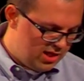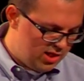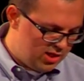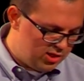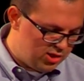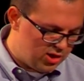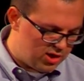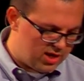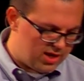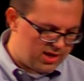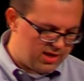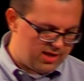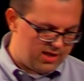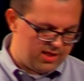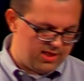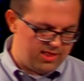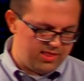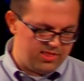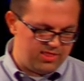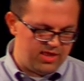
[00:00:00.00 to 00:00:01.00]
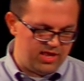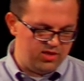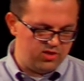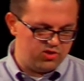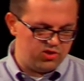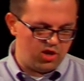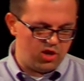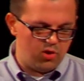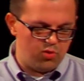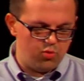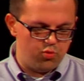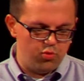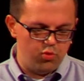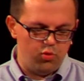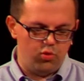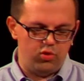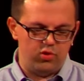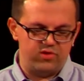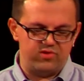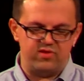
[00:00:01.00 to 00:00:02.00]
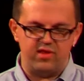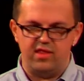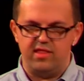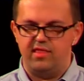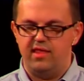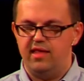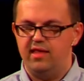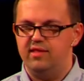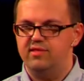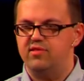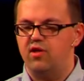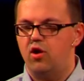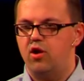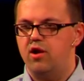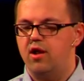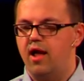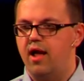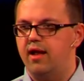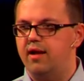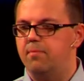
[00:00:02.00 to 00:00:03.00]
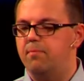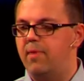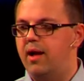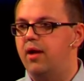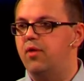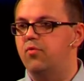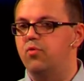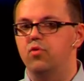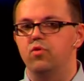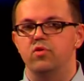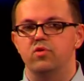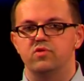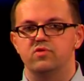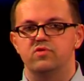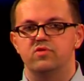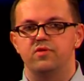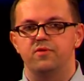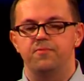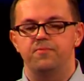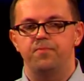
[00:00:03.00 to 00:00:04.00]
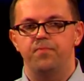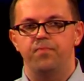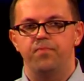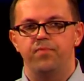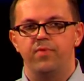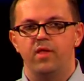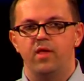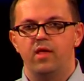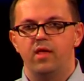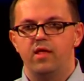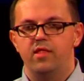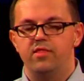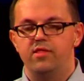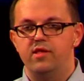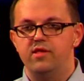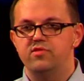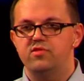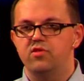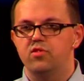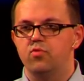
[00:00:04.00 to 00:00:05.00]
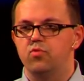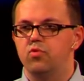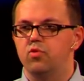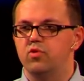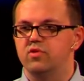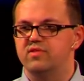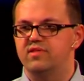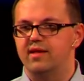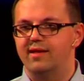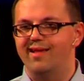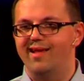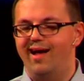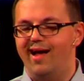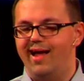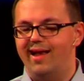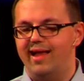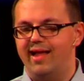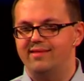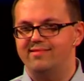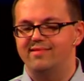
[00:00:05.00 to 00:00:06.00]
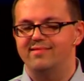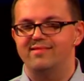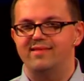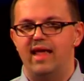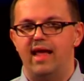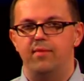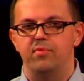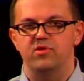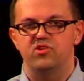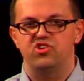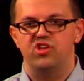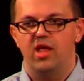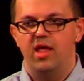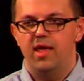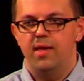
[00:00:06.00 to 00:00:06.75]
look, these rules, these are not my rules. These are the rules that God has established